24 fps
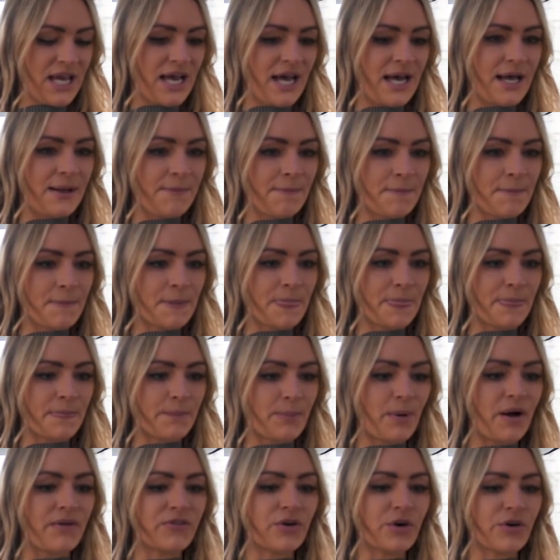Um,
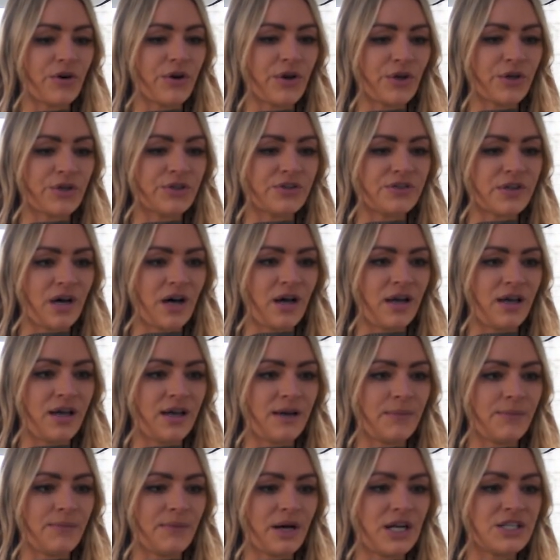but I've got her on a good
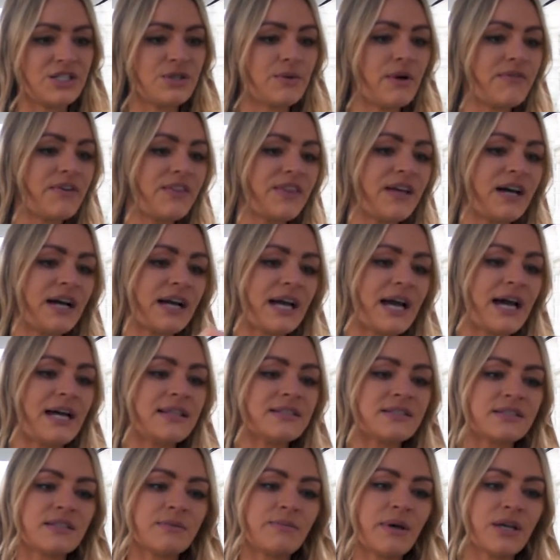diet. I do everything I
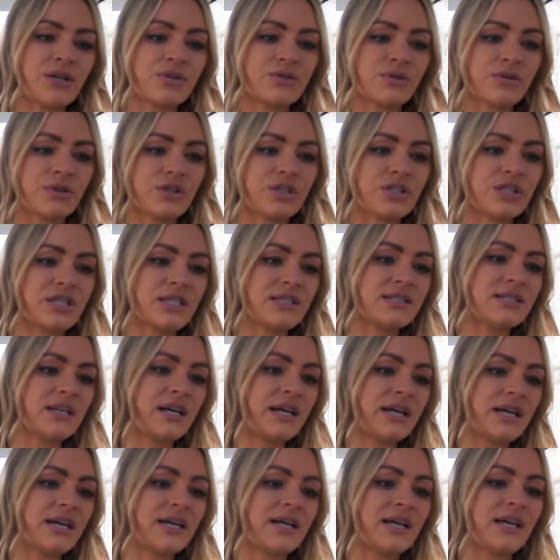can just to make sure that she's
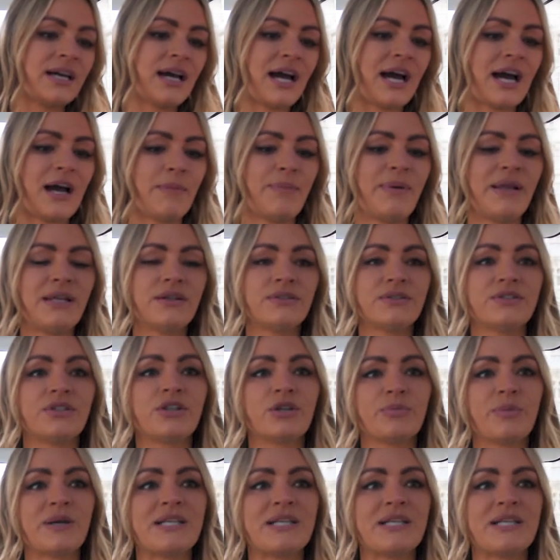like happy little dog,